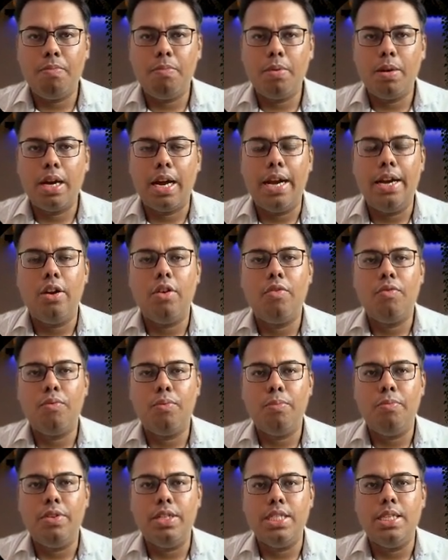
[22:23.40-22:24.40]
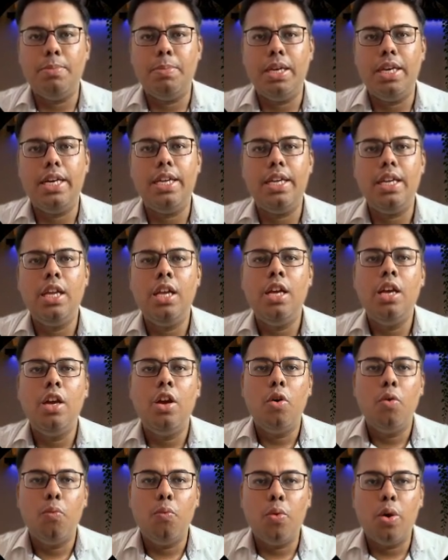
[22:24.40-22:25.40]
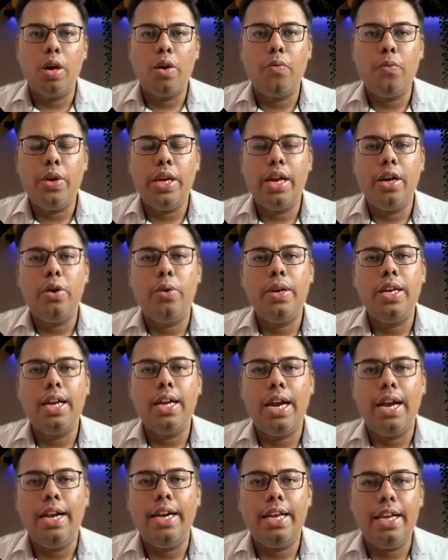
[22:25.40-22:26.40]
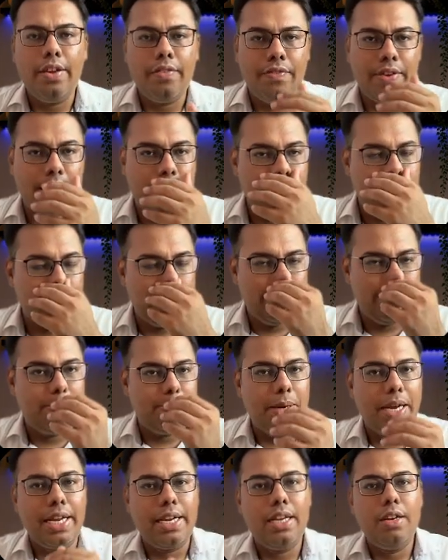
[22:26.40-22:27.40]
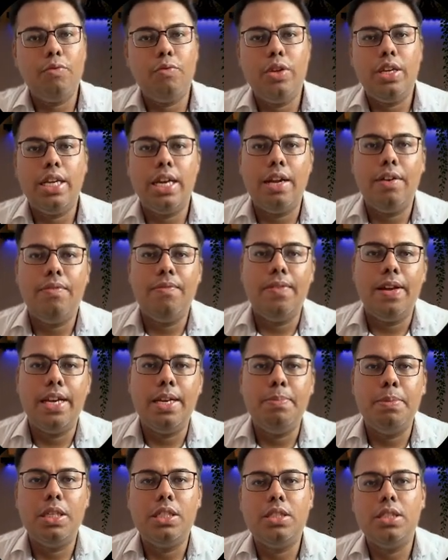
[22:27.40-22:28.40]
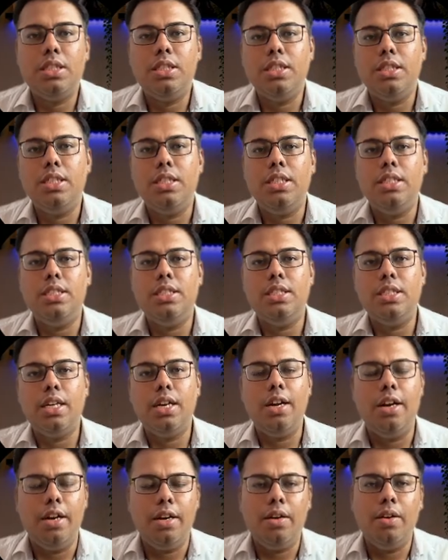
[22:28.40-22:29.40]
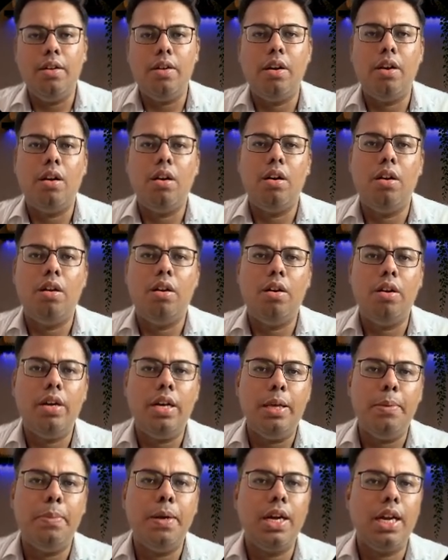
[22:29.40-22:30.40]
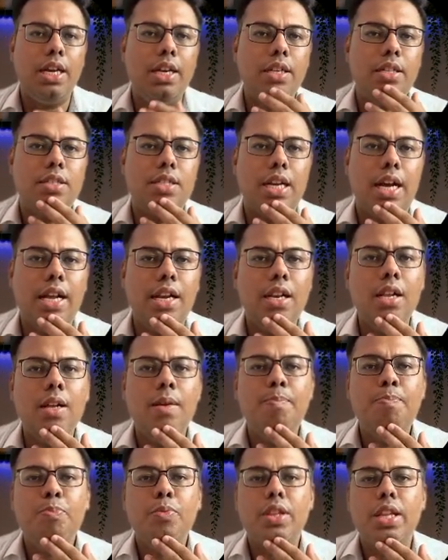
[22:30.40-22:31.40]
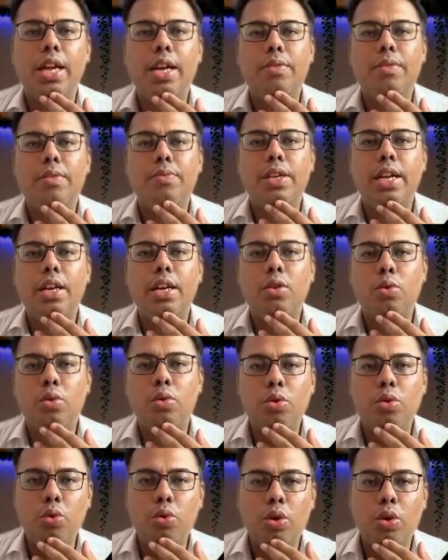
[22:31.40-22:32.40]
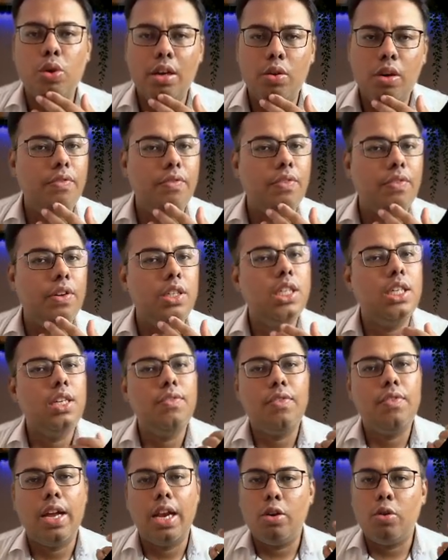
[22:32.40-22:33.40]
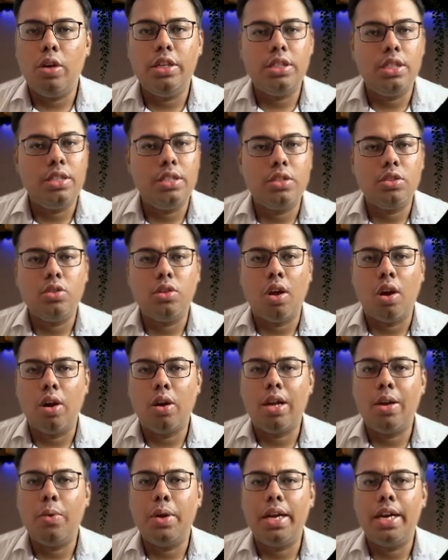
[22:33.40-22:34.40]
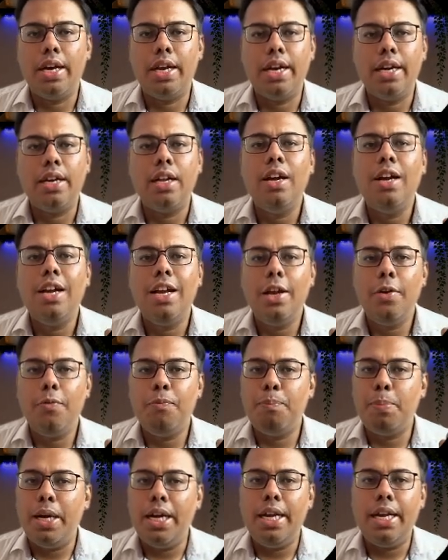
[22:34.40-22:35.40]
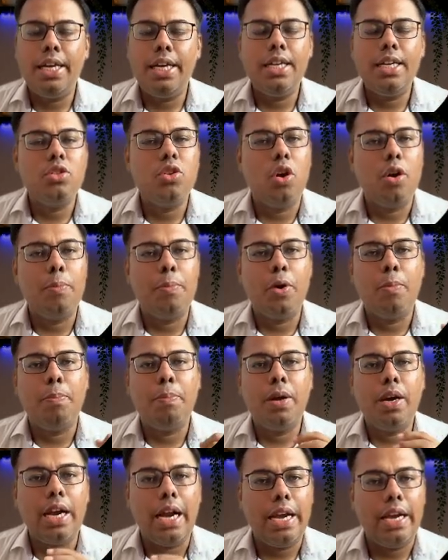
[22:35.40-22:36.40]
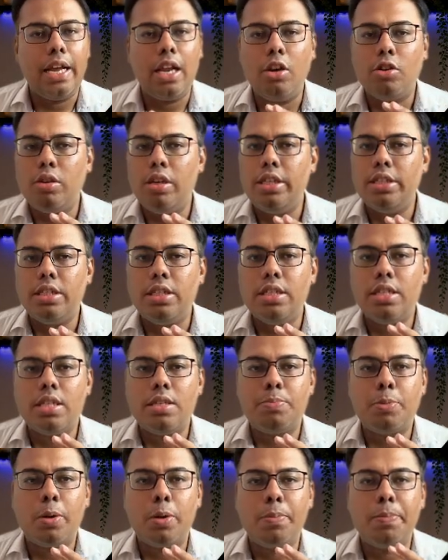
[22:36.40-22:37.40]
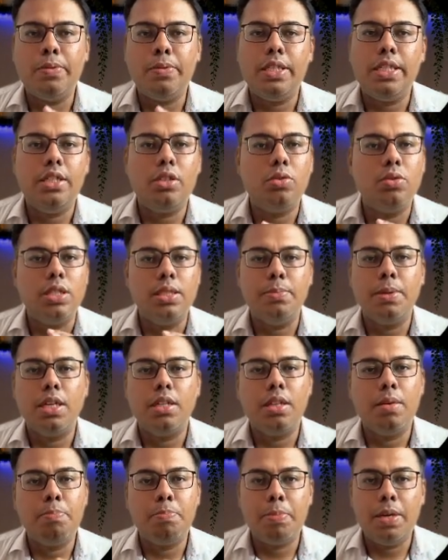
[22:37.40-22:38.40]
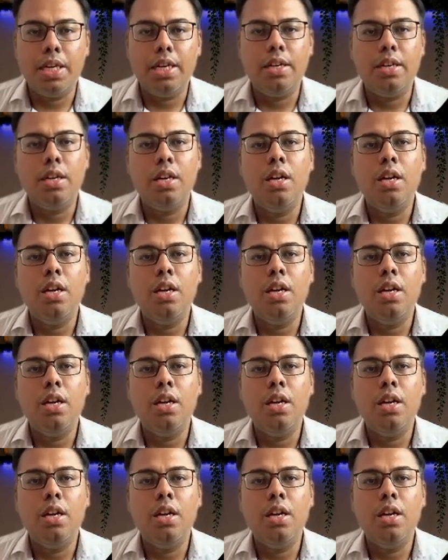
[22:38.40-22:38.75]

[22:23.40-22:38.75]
kind of visibility what we are doing, and if anything is breaking we have very much easier debugging style, that we can go to calculate function if calculation is not going correct, if printing is not proper and calculation are proper, we need to debug the print